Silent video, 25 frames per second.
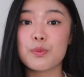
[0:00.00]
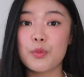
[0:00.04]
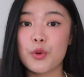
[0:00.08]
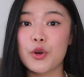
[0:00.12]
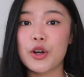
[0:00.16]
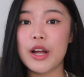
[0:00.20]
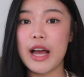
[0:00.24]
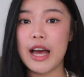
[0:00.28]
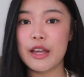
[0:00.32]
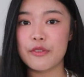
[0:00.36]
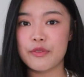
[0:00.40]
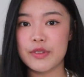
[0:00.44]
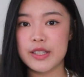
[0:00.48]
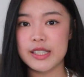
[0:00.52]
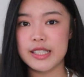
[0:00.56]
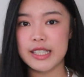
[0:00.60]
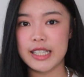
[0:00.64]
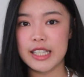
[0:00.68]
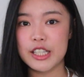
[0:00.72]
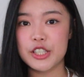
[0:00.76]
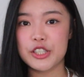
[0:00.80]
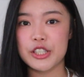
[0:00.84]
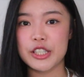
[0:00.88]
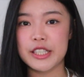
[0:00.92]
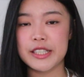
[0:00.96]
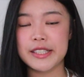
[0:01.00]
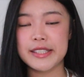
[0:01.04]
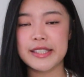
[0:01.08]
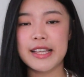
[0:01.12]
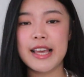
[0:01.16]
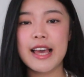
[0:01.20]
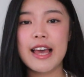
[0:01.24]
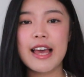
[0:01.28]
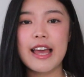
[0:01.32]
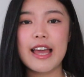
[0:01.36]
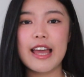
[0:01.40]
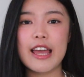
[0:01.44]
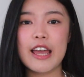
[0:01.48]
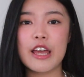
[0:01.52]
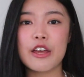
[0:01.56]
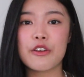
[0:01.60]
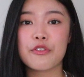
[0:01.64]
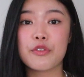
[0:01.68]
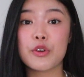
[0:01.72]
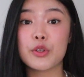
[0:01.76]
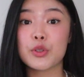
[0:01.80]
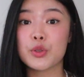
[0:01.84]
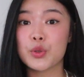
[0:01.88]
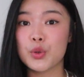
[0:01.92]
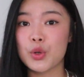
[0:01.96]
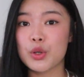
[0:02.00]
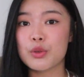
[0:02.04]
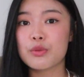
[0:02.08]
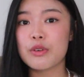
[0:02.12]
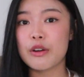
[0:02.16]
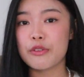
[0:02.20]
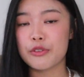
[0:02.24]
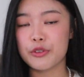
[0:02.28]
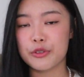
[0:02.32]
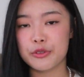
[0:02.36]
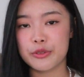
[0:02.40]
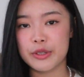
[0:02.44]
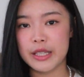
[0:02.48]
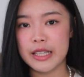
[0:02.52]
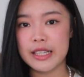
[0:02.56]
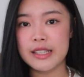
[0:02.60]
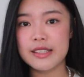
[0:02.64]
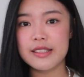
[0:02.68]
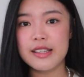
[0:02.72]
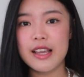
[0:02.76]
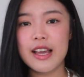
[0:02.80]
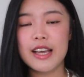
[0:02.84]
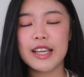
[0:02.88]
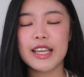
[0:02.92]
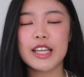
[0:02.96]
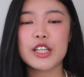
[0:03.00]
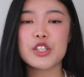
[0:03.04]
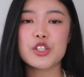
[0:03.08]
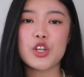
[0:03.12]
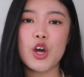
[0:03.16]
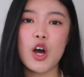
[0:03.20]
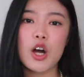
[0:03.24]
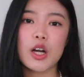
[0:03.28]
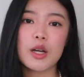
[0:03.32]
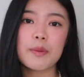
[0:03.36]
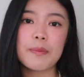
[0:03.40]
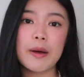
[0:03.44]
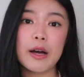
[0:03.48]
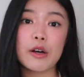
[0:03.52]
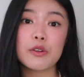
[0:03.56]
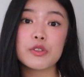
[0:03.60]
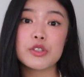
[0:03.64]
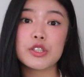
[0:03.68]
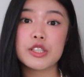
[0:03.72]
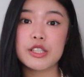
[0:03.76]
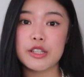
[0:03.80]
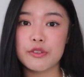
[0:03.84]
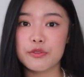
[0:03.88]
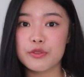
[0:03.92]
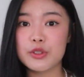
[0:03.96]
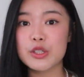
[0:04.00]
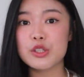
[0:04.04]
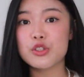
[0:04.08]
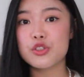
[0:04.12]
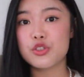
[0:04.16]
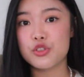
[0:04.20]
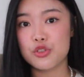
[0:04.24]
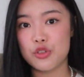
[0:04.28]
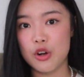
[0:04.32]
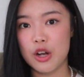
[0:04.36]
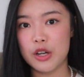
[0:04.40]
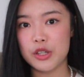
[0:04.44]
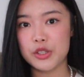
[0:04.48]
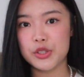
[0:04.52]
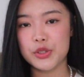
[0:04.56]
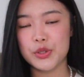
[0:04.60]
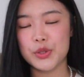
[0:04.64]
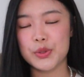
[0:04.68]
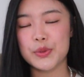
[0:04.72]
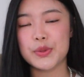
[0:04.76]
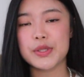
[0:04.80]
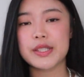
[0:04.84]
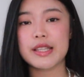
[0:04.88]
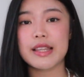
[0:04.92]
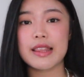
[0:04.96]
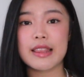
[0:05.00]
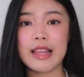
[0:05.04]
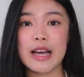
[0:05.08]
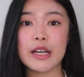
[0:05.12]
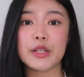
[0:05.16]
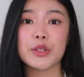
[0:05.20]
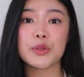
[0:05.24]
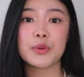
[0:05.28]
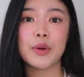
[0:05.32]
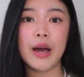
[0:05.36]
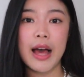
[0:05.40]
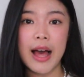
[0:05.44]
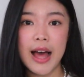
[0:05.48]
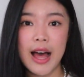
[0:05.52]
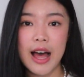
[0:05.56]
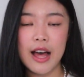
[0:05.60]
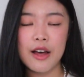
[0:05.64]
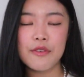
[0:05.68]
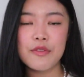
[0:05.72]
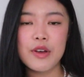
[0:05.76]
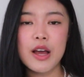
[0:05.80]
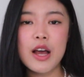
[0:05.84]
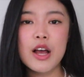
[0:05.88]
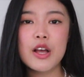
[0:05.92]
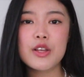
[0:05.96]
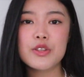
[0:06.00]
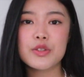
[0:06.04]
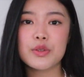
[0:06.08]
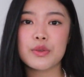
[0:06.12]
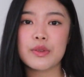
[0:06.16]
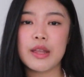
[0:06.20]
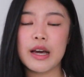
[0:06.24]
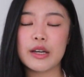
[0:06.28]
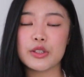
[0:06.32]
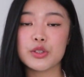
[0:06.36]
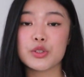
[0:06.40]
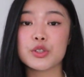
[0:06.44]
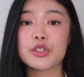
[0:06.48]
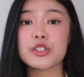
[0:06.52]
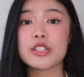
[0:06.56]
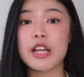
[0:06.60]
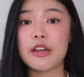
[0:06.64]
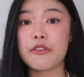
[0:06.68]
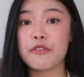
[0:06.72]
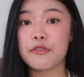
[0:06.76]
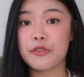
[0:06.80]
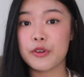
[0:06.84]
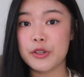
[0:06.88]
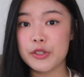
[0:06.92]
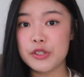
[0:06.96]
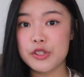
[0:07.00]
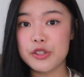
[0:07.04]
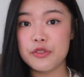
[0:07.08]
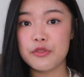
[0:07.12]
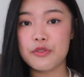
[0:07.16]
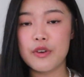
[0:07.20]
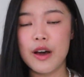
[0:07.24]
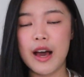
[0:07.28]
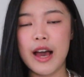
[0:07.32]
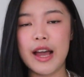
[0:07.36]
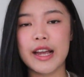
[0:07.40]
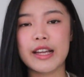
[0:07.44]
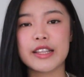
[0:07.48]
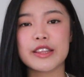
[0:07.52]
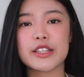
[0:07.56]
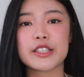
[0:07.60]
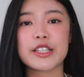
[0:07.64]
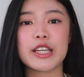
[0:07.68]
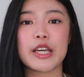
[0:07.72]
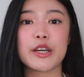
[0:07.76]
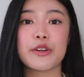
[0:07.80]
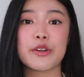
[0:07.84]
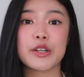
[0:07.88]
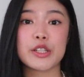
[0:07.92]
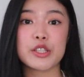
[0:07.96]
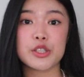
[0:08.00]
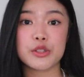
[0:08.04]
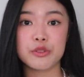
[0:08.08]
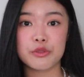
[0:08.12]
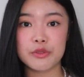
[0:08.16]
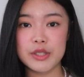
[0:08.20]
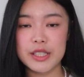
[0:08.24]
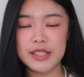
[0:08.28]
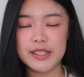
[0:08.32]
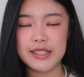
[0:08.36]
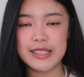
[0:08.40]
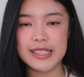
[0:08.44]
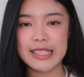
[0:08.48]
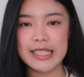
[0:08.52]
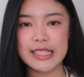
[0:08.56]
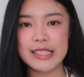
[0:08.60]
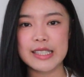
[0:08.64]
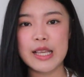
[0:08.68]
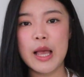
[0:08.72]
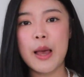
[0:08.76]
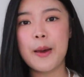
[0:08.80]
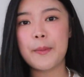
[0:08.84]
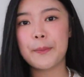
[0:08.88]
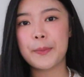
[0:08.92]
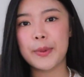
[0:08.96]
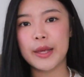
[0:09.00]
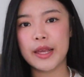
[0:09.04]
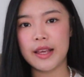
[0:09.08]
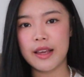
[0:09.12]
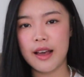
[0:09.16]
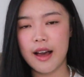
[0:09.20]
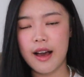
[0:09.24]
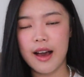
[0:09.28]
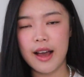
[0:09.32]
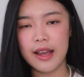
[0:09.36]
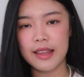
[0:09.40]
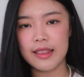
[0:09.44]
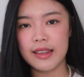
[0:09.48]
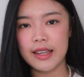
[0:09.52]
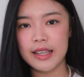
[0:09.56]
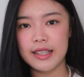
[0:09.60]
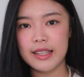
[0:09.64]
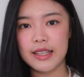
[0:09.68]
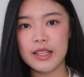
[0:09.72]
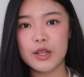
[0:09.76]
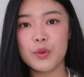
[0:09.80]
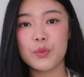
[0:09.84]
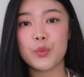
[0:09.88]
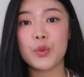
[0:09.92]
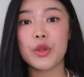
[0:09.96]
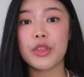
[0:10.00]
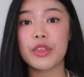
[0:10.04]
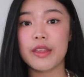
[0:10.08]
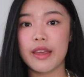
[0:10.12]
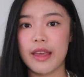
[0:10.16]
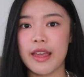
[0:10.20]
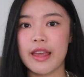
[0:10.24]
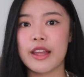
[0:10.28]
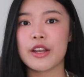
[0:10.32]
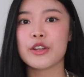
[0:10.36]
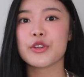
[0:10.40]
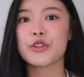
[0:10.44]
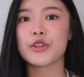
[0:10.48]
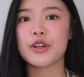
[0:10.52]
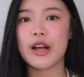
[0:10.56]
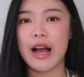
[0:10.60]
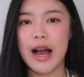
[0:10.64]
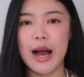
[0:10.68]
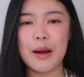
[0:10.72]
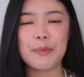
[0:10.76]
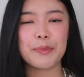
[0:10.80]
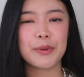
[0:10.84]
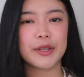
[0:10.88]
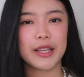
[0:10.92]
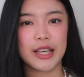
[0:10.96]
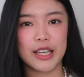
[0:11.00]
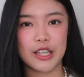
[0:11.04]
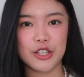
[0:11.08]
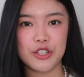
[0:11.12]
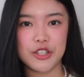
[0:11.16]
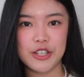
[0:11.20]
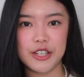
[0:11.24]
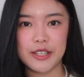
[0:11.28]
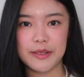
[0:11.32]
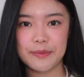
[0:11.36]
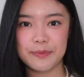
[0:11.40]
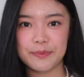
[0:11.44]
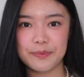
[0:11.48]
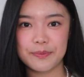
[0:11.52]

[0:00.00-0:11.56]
more advantageous if your referees can talk about different strong suits that you have so that you're diversifying the characteristics being highlighted within your application.